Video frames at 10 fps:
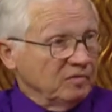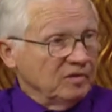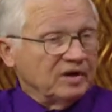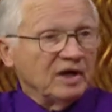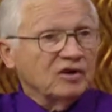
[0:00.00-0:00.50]

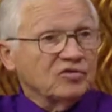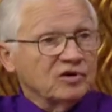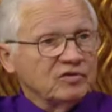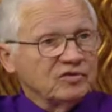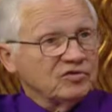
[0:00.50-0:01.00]
the Dining
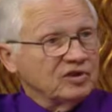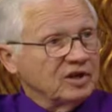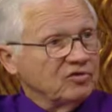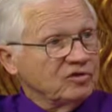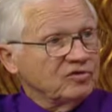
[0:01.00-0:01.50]
Services and
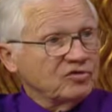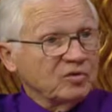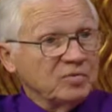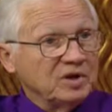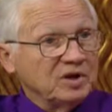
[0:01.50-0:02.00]
Dining Services
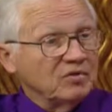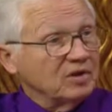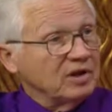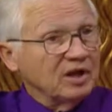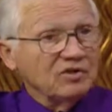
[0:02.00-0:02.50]
Committee and the
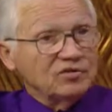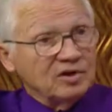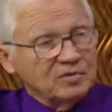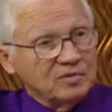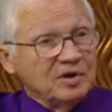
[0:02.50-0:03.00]

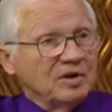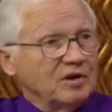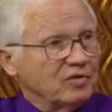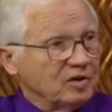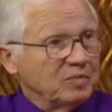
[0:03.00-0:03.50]
liaison
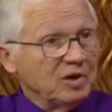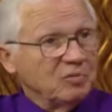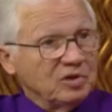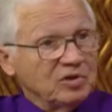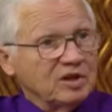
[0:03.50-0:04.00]
of the committee
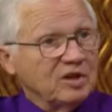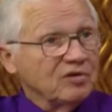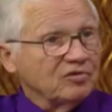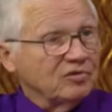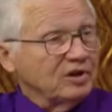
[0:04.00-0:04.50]
with the
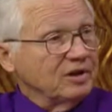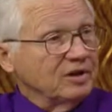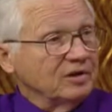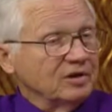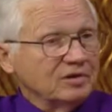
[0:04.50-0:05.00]
council,
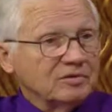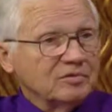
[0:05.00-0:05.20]
and uh,